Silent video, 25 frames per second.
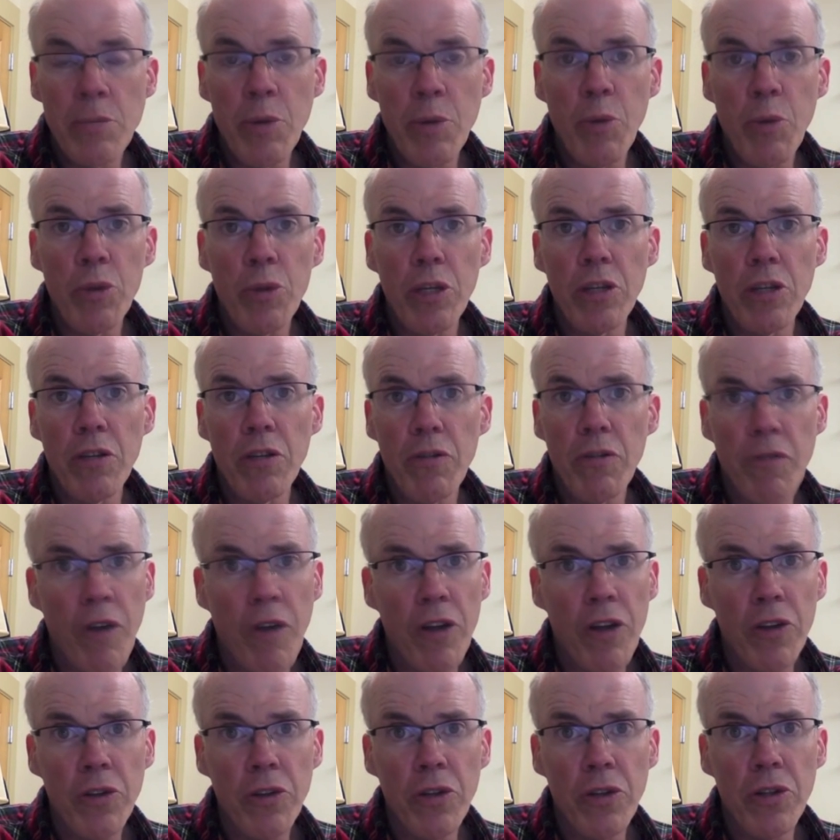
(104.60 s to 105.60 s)
He's been willing to
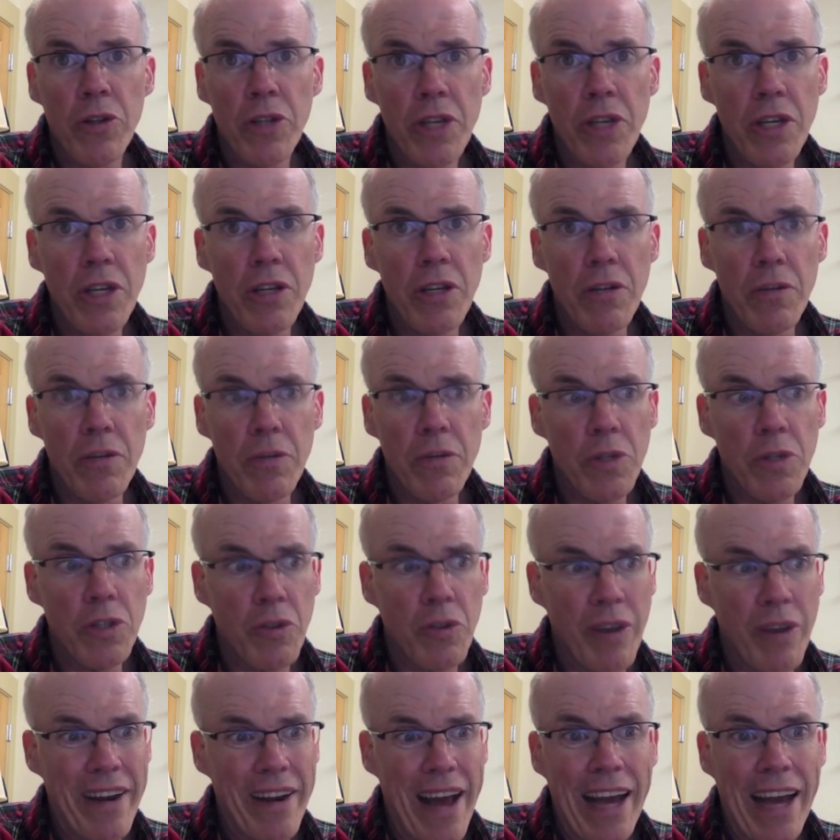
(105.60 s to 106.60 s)
follow the lead of
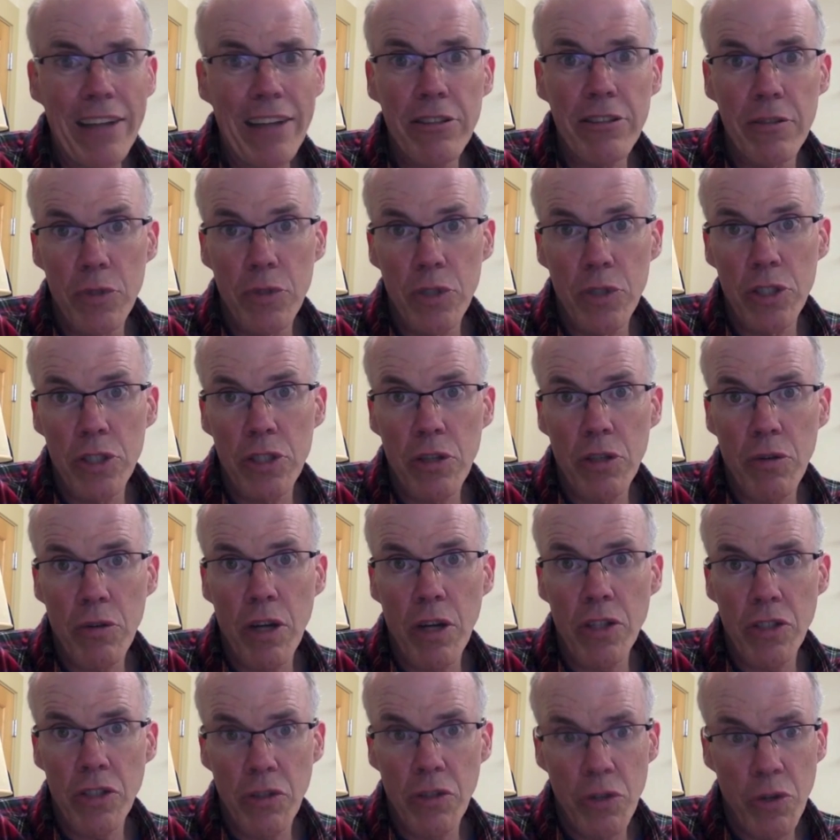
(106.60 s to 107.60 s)
those great activists
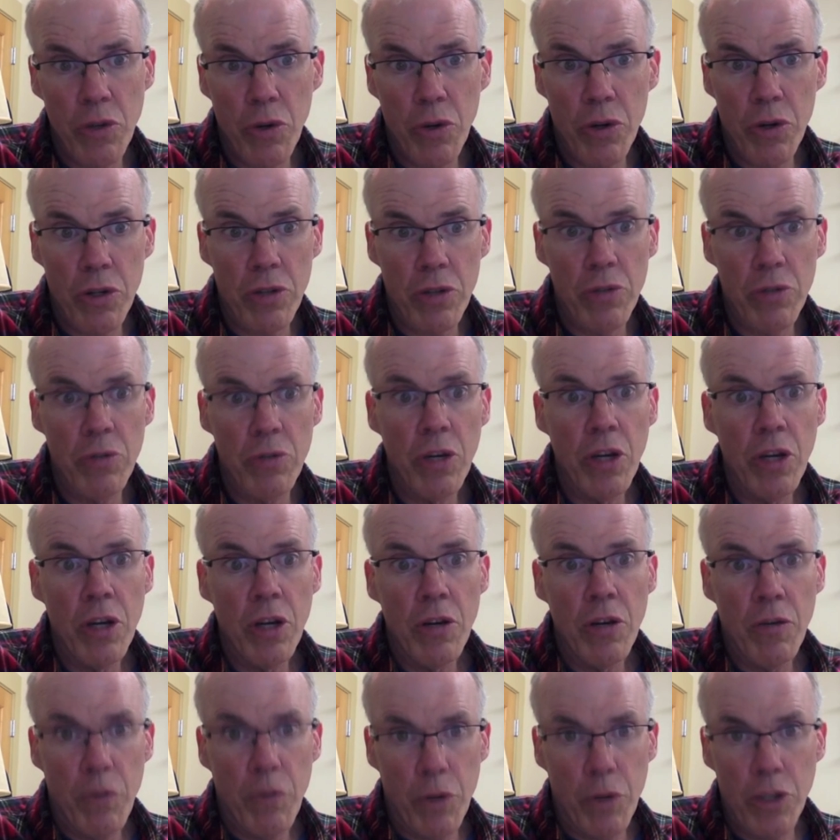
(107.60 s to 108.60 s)
across New York who
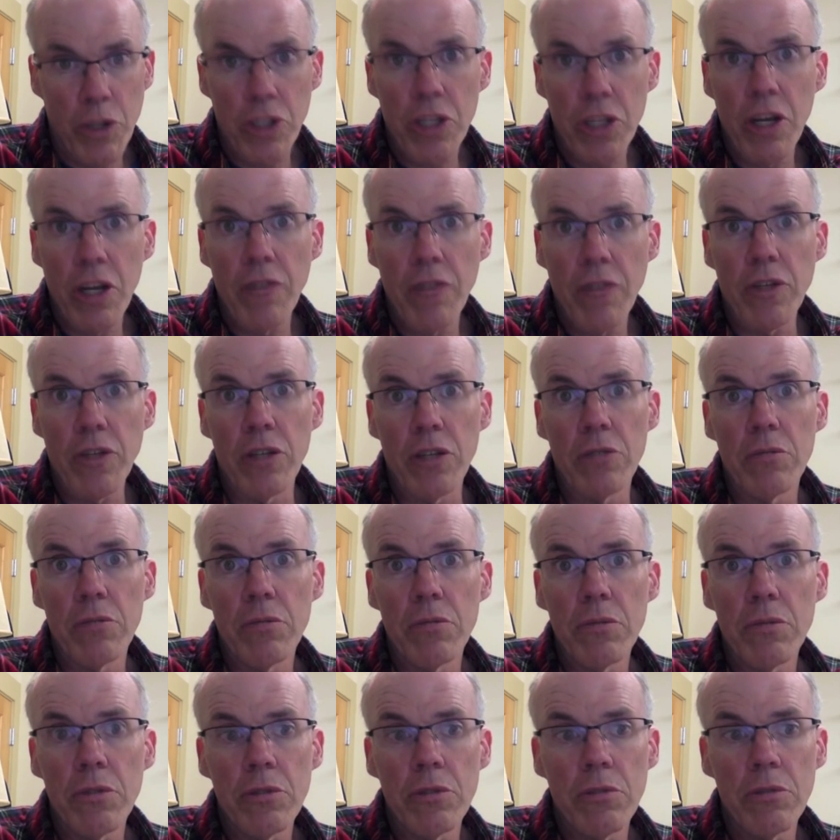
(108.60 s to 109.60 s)
forced the governor
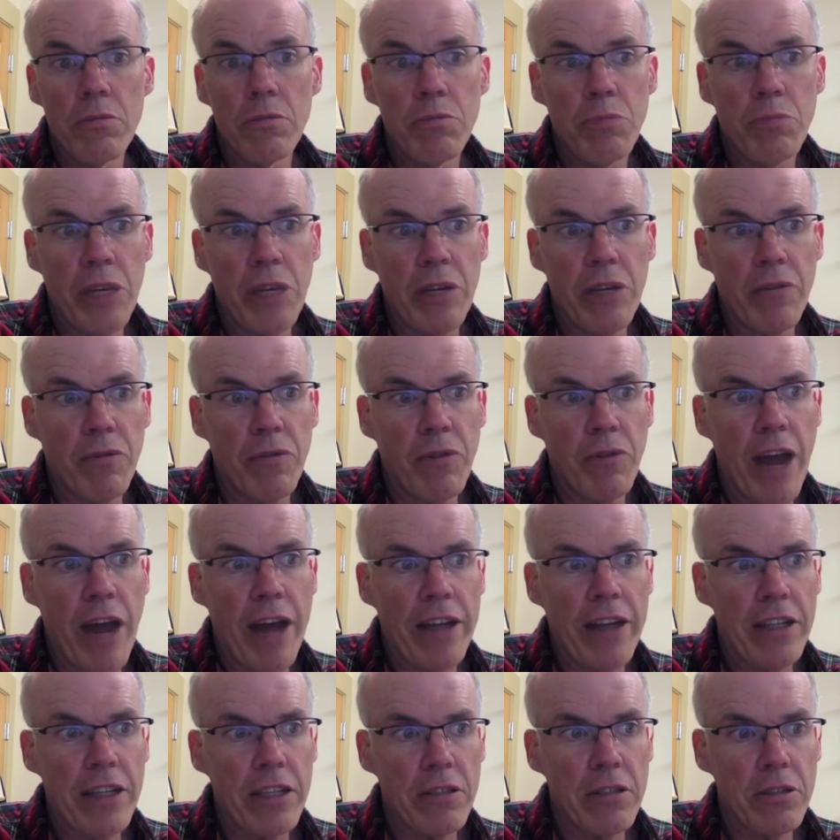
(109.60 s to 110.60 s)
to ban
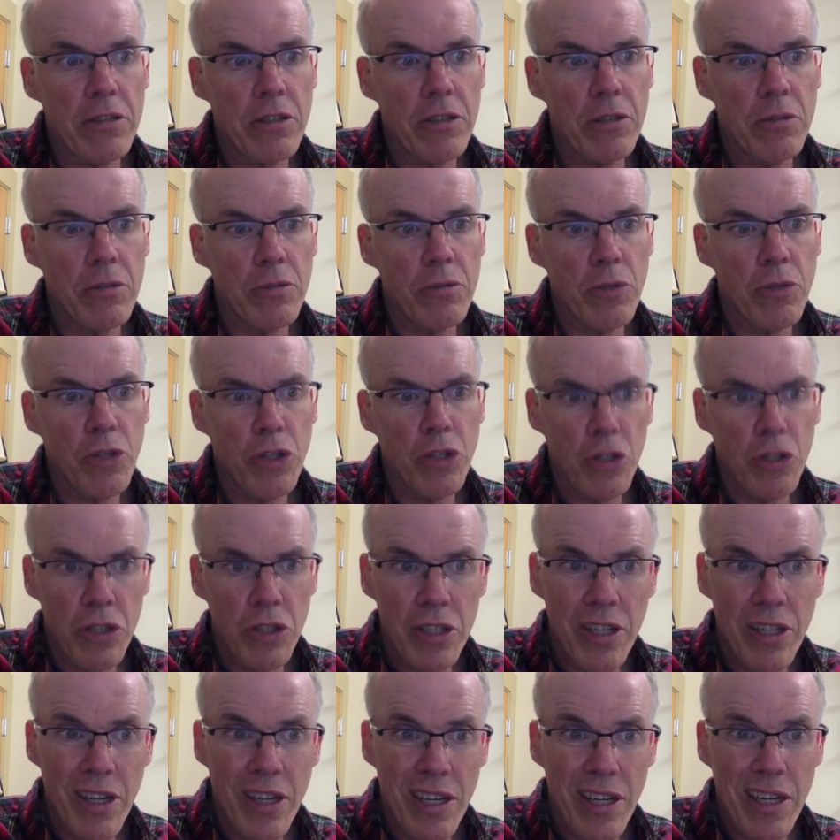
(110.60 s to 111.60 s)
fracking. So
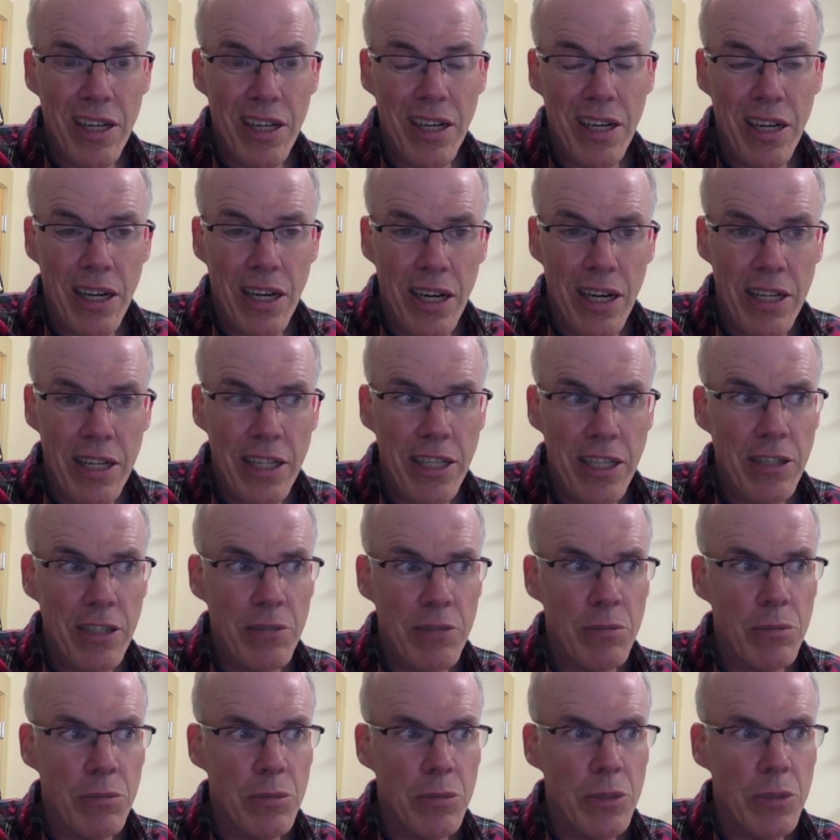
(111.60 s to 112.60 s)
good on
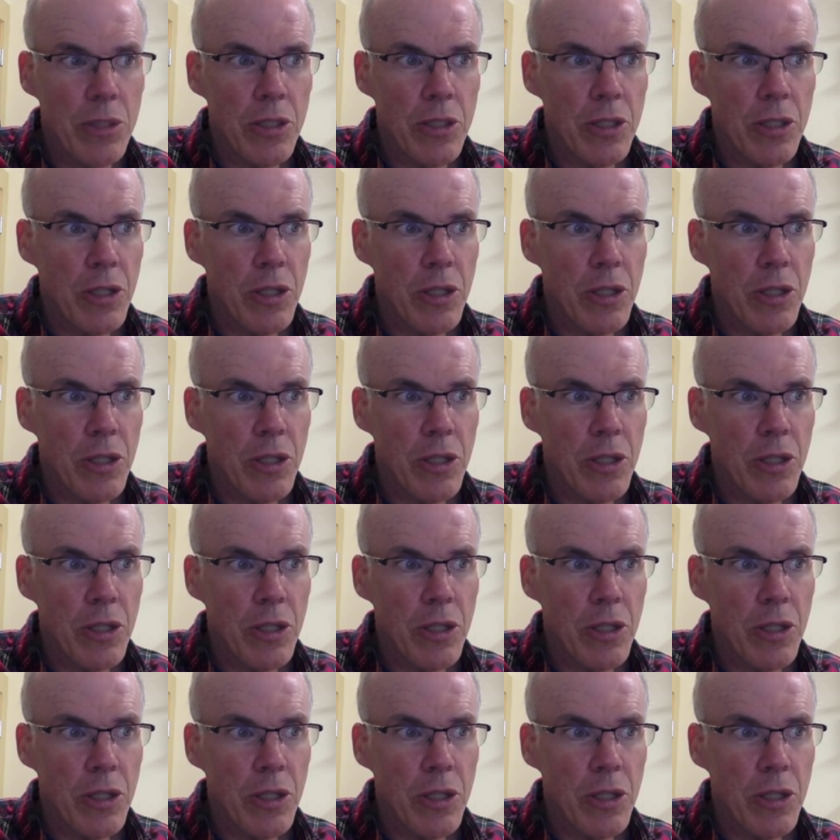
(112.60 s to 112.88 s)
him.